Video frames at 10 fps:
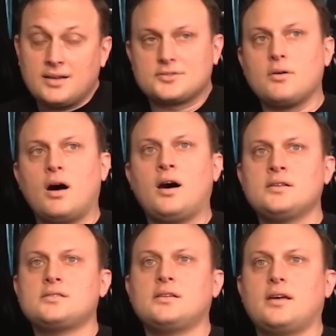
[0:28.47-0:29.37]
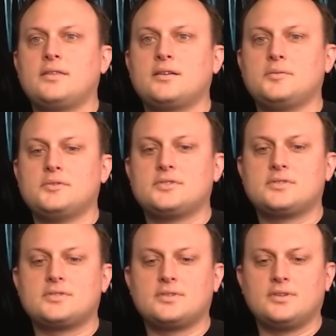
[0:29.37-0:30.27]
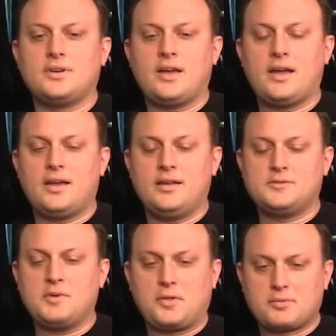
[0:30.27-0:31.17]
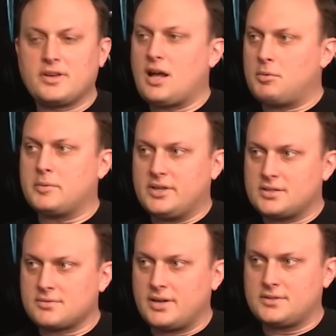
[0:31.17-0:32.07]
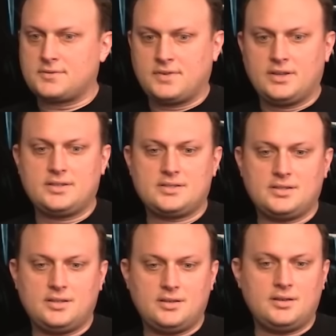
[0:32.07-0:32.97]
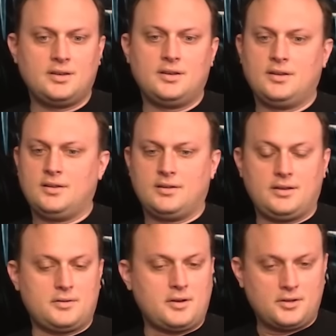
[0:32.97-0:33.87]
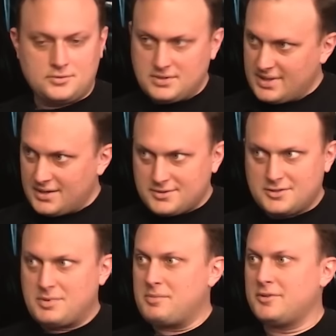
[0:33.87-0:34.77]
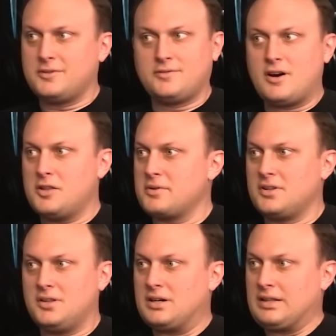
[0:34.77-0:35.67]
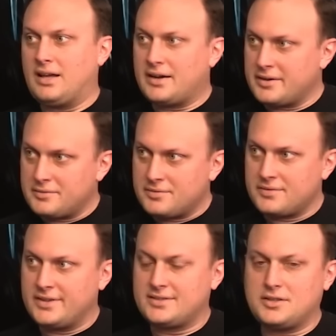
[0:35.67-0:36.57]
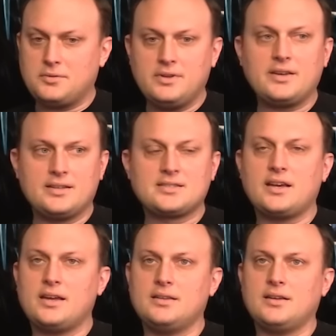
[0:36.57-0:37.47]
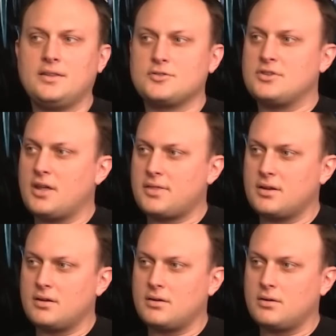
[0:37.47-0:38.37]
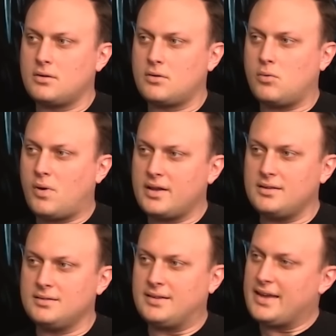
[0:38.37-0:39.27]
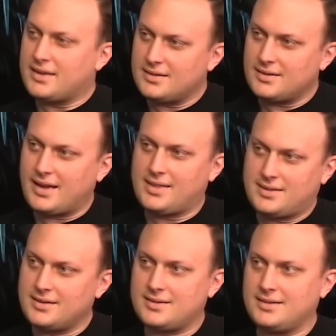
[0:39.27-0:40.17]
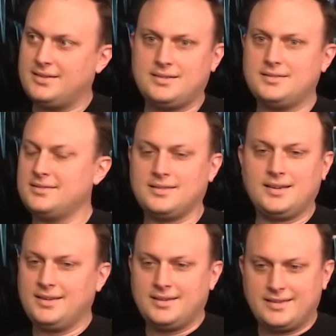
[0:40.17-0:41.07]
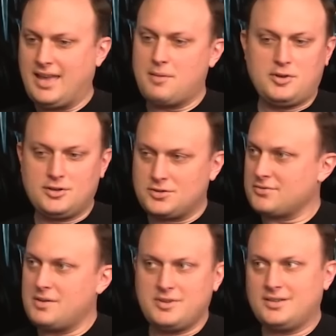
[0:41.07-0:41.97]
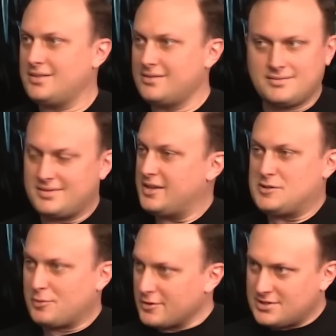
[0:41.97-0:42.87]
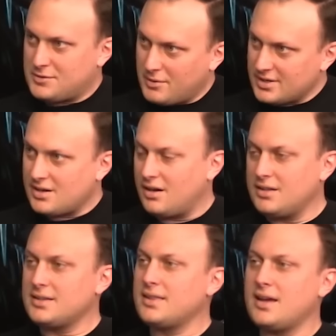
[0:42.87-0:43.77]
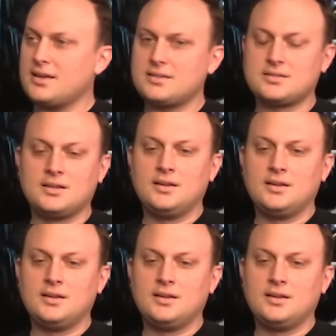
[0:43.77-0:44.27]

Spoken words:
So honestly, I think it's been a thrilling couple of weeks, right? It's fun to see hundreds of thousands of people following along live. It's a unique insight, and there's nothing quite like it, I think, in gaming, streaming, esports, if you want to call it that.